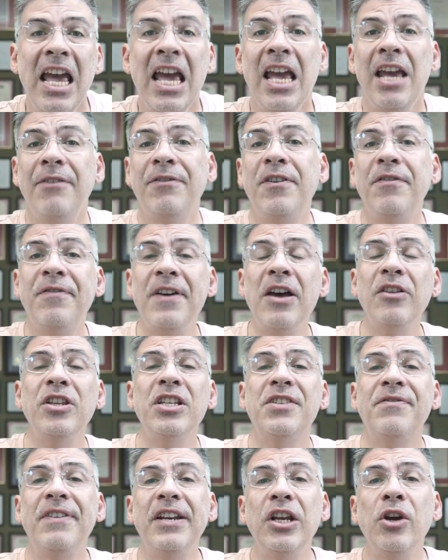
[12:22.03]
If you found
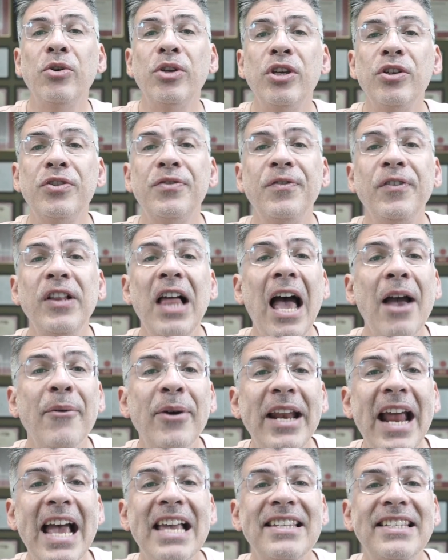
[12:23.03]
this video useful, I
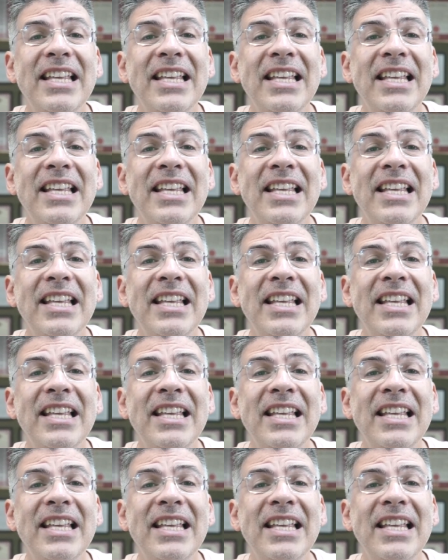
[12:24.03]
would ask